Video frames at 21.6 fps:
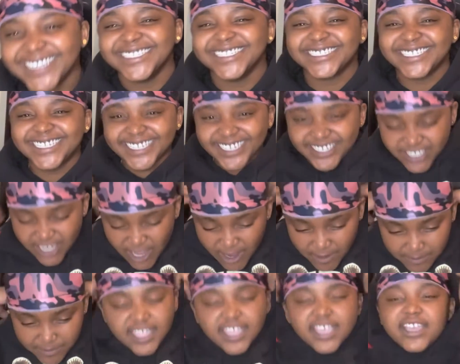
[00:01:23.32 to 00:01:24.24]
Just kidding, nah,
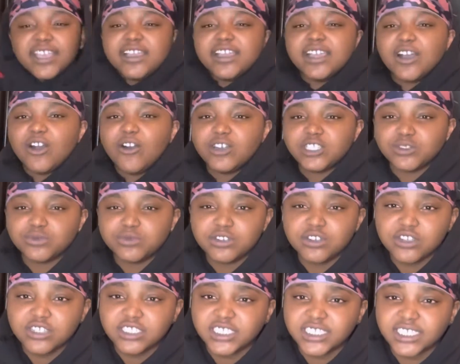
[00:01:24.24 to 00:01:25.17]
but on oh, some
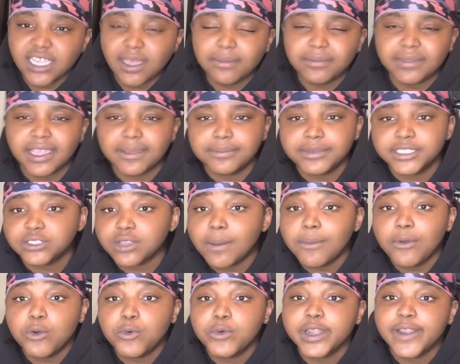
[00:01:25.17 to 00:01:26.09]
real shit, I'm like, bitch, I'm
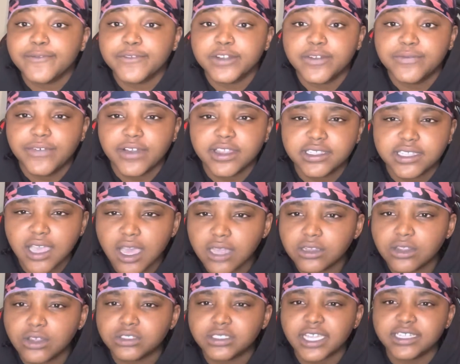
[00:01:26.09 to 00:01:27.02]
on whenever the fuck
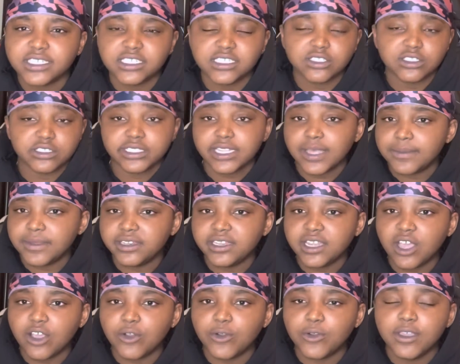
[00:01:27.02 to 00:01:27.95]
y'all on type shit. Just let me
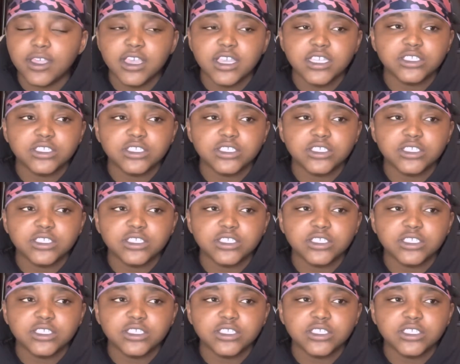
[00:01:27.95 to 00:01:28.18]
know.